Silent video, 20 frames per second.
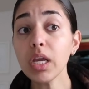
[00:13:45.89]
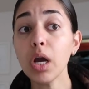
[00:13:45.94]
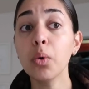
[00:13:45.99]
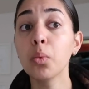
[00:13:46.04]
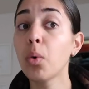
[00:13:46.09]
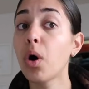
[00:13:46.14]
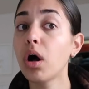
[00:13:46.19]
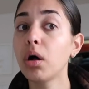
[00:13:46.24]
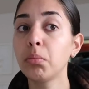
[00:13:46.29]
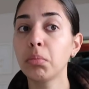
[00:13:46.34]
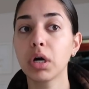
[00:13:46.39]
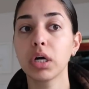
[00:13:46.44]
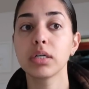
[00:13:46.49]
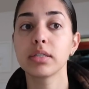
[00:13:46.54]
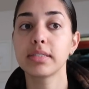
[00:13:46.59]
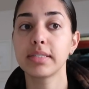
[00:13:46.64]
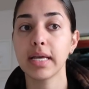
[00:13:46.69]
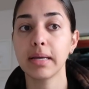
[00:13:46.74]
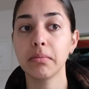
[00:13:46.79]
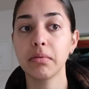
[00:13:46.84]

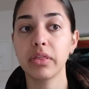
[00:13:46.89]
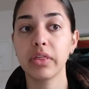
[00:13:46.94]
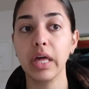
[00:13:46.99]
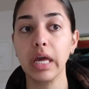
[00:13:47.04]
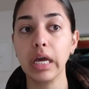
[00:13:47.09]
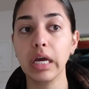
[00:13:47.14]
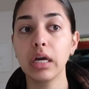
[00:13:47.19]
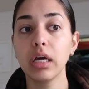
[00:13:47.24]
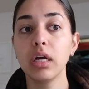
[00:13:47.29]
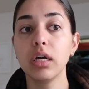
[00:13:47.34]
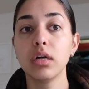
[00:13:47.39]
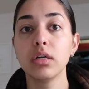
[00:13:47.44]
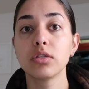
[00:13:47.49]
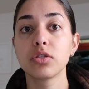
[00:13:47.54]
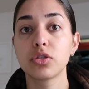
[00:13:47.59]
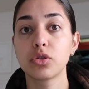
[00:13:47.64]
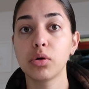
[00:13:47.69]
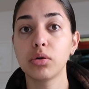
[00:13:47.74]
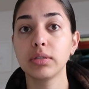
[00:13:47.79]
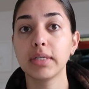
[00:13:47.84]
Walmart, same thing,
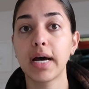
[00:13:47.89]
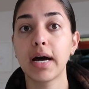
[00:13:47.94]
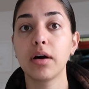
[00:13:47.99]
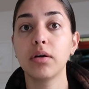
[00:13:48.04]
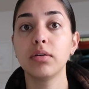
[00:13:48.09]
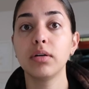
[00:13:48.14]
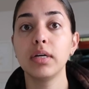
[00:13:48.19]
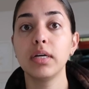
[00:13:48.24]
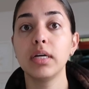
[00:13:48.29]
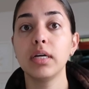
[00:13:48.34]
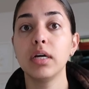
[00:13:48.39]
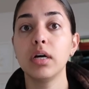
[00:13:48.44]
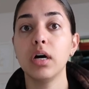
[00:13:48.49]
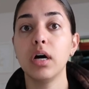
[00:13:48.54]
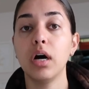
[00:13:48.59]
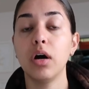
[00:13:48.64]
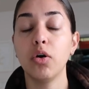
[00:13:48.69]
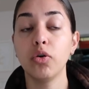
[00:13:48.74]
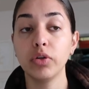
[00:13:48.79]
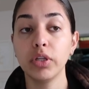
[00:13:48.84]
sold out.
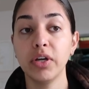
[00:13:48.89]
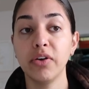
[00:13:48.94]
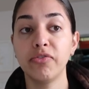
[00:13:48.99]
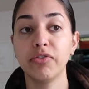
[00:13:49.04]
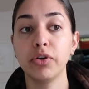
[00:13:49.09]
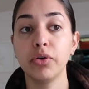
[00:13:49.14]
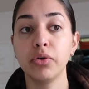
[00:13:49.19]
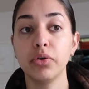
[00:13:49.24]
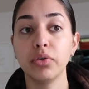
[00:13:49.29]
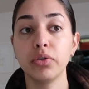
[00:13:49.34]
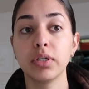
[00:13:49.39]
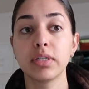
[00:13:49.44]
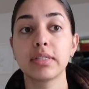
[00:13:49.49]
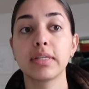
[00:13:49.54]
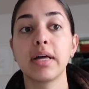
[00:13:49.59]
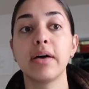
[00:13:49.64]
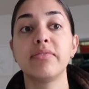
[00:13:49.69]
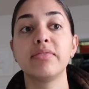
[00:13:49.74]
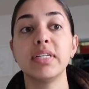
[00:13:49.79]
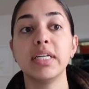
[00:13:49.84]
Only a few
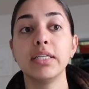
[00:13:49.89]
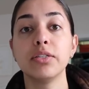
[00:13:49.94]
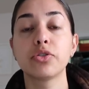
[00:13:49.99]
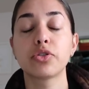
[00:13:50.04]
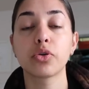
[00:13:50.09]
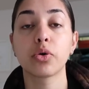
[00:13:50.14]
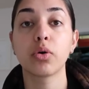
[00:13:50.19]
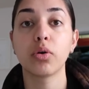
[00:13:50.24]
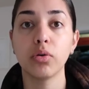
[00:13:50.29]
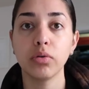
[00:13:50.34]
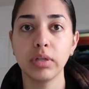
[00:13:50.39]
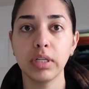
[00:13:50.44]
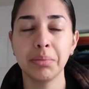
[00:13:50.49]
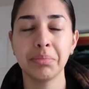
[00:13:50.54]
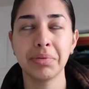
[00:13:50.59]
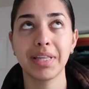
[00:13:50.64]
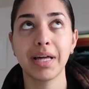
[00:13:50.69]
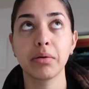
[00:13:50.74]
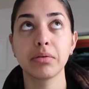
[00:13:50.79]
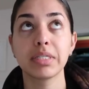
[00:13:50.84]
units left, in-store only,
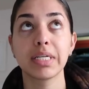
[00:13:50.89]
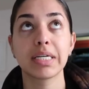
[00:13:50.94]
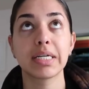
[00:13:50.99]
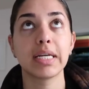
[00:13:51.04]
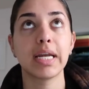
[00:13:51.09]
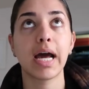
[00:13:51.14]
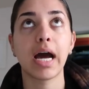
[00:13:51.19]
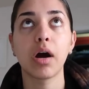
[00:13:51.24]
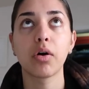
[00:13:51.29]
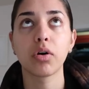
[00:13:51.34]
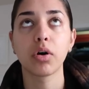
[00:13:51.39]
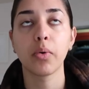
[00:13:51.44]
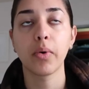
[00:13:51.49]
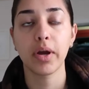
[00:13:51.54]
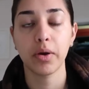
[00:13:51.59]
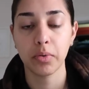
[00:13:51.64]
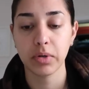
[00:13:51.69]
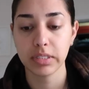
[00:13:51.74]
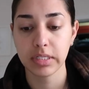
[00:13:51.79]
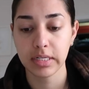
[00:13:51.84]
but that was like an hour
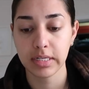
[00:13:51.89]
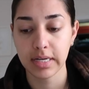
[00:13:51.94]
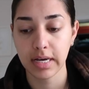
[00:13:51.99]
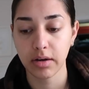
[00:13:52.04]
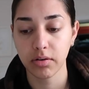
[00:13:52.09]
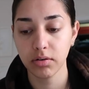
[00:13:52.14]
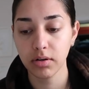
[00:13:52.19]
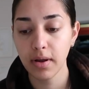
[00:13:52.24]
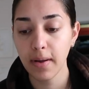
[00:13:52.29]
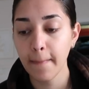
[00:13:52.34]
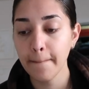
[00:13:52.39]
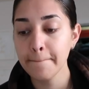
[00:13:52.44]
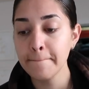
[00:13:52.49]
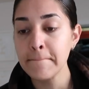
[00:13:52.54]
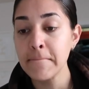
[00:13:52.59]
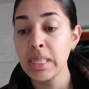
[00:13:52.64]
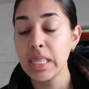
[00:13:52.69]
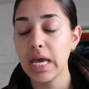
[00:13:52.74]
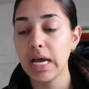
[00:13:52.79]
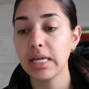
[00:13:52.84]
away, I wasn't down.
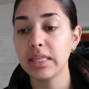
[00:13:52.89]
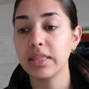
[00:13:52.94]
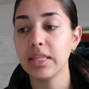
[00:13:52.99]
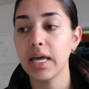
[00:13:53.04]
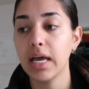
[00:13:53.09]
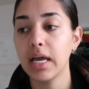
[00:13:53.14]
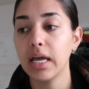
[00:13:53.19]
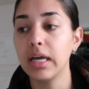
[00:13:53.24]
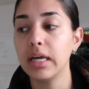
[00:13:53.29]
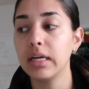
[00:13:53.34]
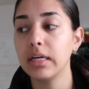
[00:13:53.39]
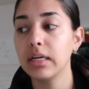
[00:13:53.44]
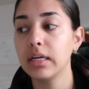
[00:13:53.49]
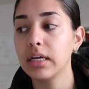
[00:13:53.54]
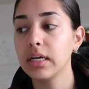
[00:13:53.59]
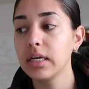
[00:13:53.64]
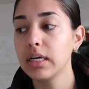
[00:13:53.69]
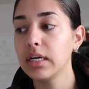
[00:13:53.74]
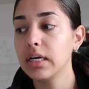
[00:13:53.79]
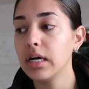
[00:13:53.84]
And
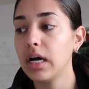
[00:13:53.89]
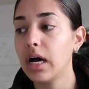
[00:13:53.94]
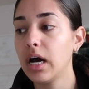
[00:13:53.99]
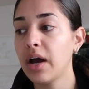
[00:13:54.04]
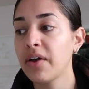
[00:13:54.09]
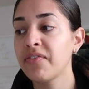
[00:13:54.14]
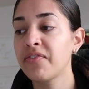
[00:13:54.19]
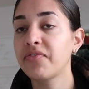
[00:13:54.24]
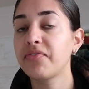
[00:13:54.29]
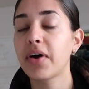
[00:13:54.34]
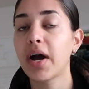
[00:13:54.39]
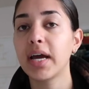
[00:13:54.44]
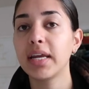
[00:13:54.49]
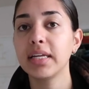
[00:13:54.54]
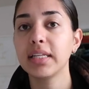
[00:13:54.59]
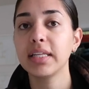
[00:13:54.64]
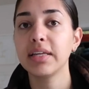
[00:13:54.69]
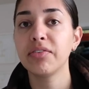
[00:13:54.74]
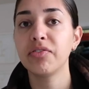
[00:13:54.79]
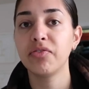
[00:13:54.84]
then I
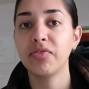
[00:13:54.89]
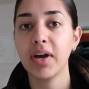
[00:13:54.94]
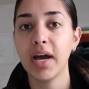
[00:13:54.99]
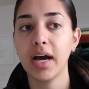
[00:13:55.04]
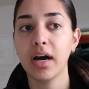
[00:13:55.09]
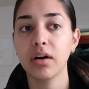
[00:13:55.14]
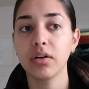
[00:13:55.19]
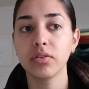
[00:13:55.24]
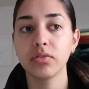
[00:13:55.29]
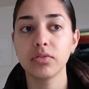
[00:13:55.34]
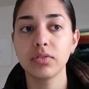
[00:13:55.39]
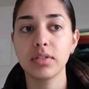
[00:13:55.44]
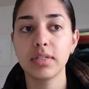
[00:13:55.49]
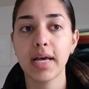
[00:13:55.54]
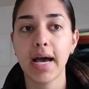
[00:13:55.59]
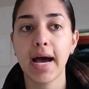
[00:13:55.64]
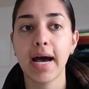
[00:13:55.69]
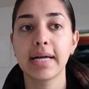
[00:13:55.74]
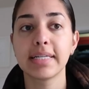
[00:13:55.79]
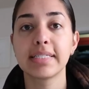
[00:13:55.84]
finally found
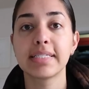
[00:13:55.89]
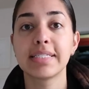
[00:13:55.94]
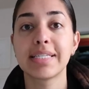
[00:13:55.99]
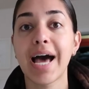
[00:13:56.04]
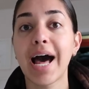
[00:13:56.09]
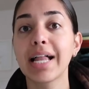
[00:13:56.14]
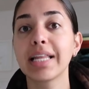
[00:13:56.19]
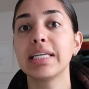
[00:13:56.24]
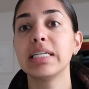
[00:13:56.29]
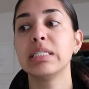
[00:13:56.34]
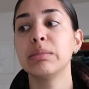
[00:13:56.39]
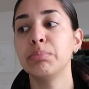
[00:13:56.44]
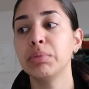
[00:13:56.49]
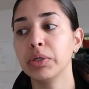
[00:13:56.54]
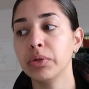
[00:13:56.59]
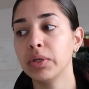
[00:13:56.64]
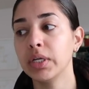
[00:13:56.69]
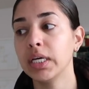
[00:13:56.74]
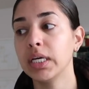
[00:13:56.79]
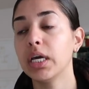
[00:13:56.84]
at Sally's
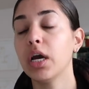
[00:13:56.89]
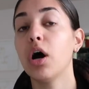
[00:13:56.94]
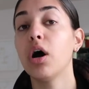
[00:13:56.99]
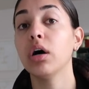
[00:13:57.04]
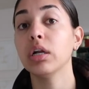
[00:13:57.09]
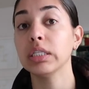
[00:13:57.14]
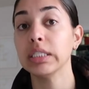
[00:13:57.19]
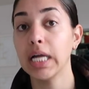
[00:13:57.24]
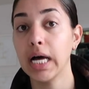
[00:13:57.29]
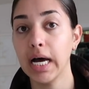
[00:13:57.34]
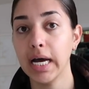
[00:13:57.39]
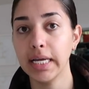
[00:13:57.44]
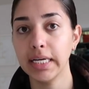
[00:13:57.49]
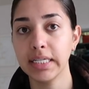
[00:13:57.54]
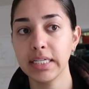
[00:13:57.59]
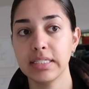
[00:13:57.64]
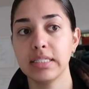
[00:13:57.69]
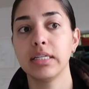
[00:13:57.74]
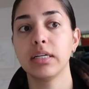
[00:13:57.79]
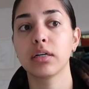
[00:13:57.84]
Beauty online,
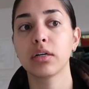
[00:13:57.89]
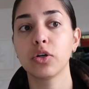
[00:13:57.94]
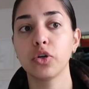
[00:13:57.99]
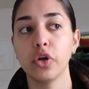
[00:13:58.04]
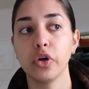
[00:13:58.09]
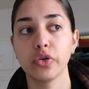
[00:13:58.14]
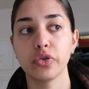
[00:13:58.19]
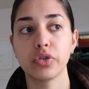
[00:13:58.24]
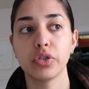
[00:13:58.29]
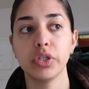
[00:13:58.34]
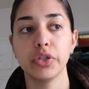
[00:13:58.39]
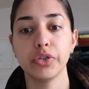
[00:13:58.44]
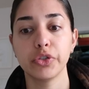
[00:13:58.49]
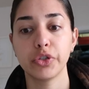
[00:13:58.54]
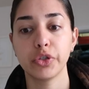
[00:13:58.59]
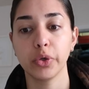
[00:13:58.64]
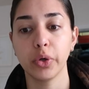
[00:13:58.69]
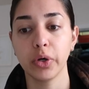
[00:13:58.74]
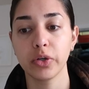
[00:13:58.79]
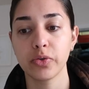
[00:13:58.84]
because they're closed in
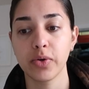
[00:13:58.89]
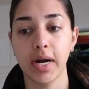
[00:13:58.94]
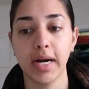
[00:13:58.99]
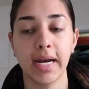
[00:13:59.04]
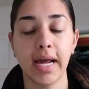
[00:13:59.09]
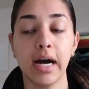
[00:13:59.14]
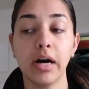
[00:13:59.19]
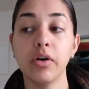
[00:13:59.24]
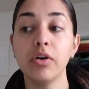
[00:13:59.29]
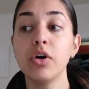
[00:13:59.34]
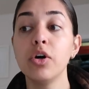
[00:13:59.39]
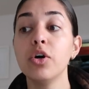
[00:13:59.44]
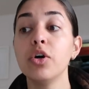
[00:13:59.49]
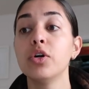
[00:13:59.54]
stores right now.